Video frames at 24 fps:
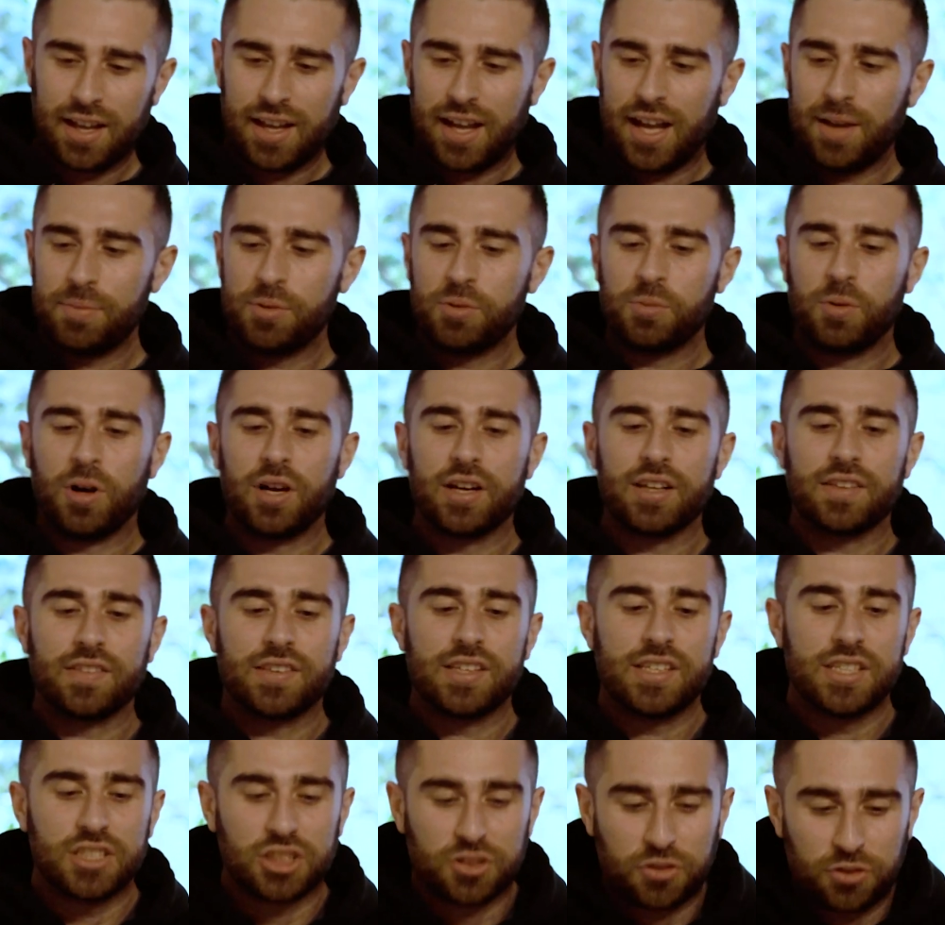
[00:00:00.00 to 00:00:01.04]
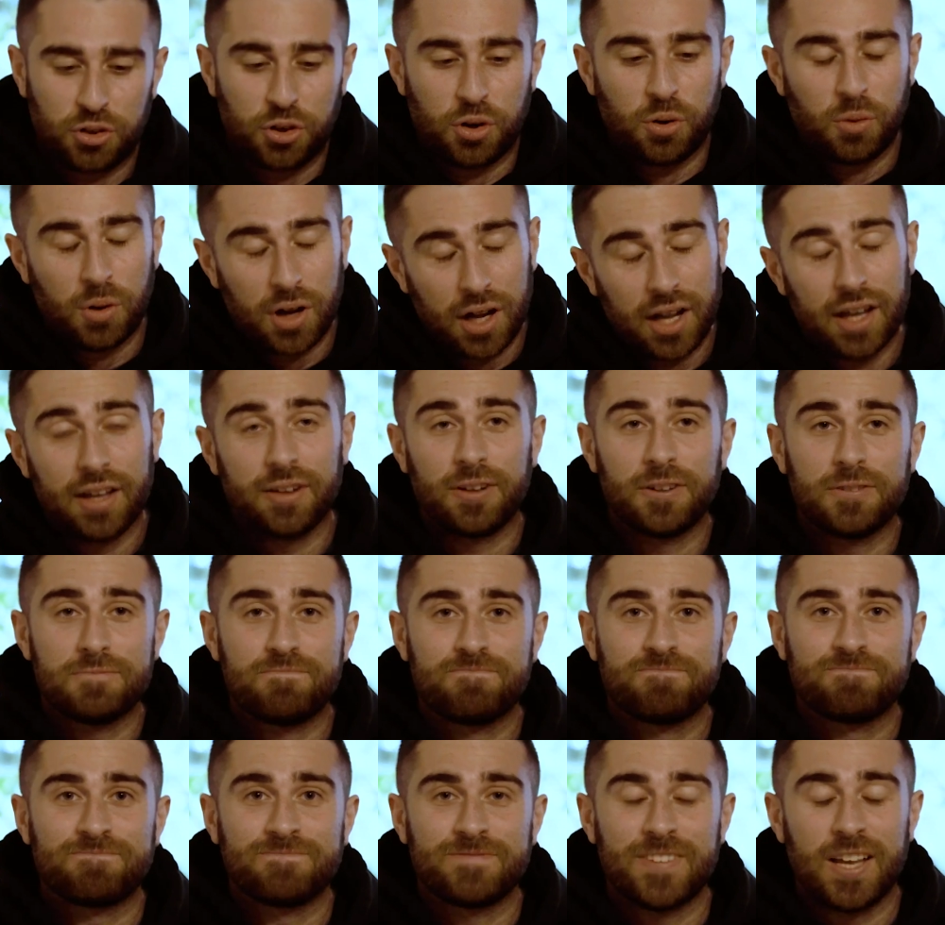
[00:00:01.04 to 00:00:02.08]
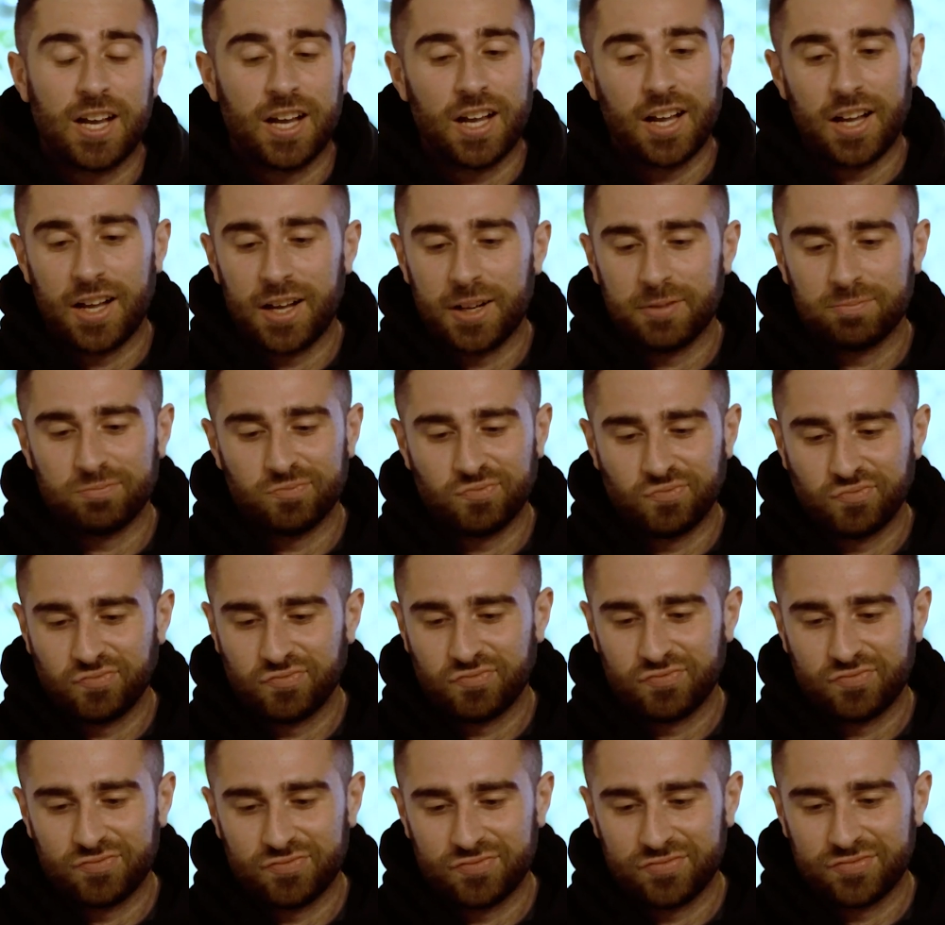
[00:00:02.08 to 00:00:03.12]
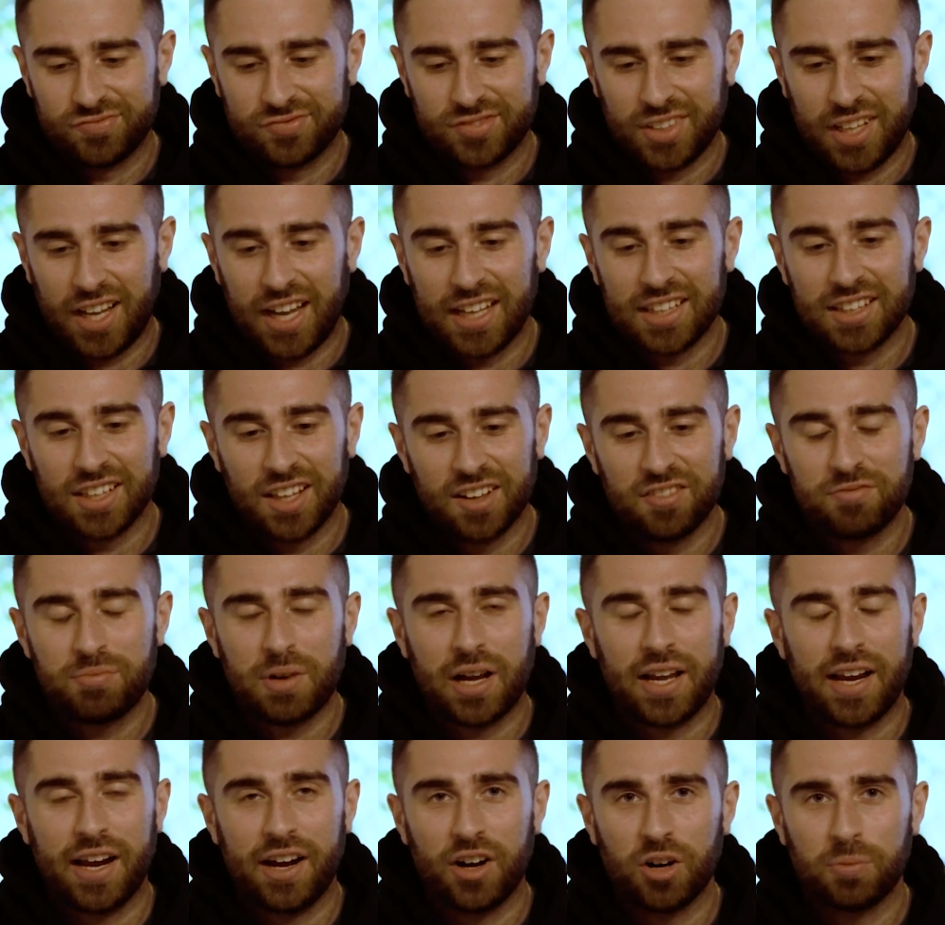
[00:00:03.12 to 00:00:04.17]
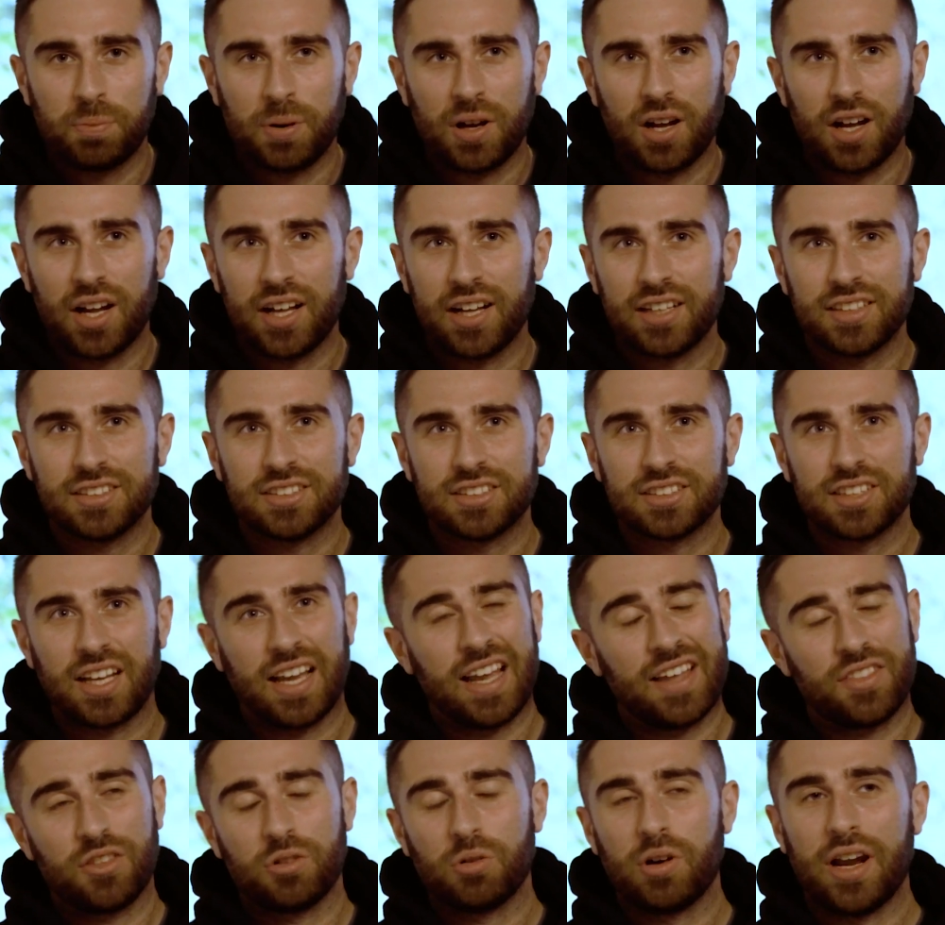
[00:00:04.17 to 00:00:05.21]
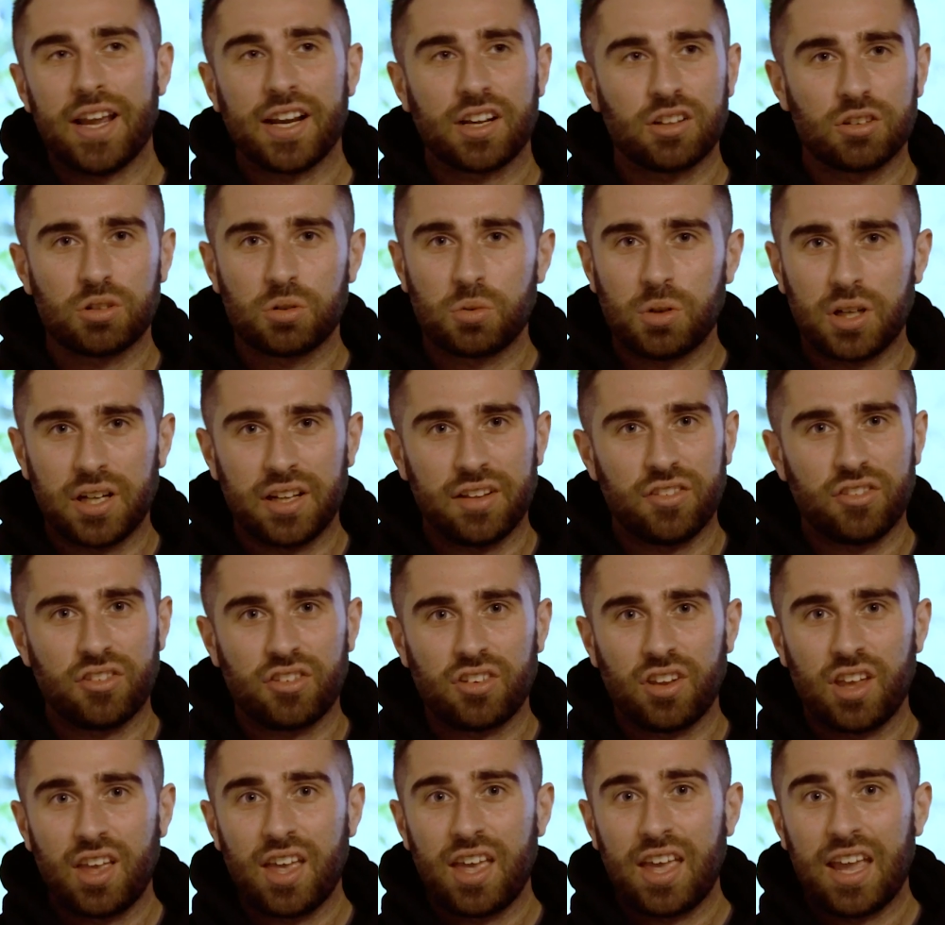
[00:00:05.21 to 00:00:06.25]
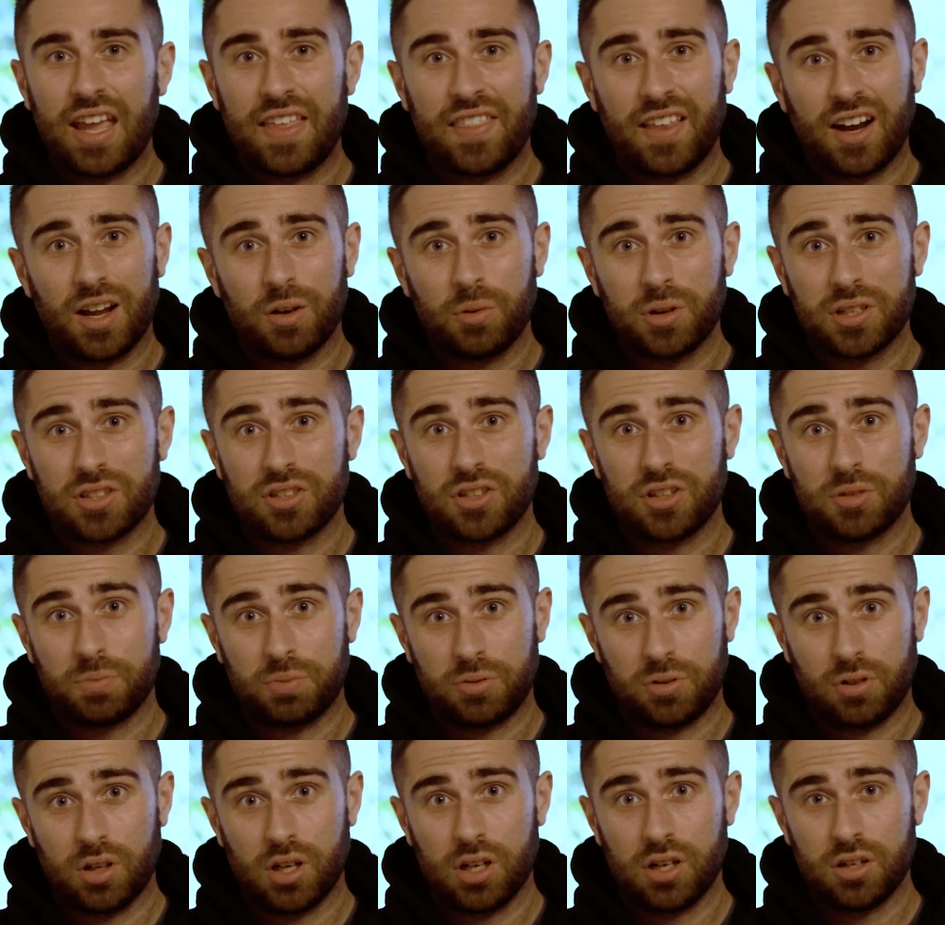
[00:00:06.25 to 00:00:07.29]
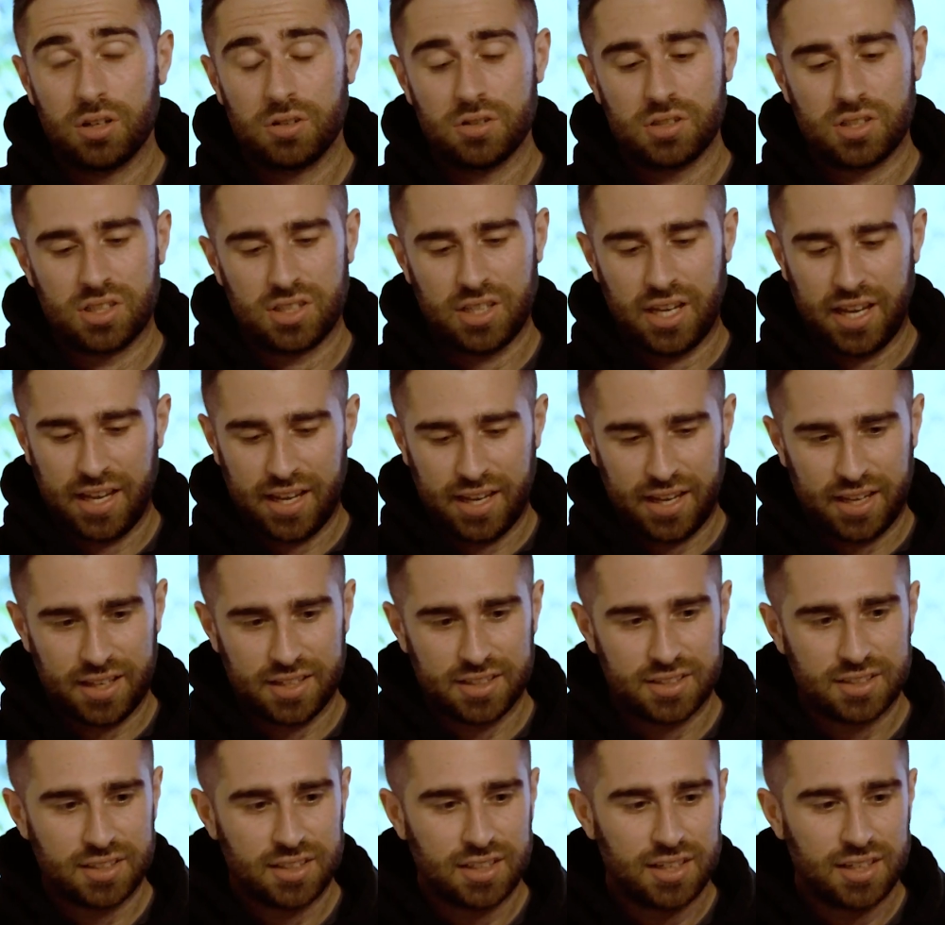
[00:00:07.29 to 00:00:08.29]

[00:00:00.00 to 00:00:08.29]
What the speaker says: I've been wanting these for a while. I love my AirPods. I had the regular ones and then I went to the Pros, and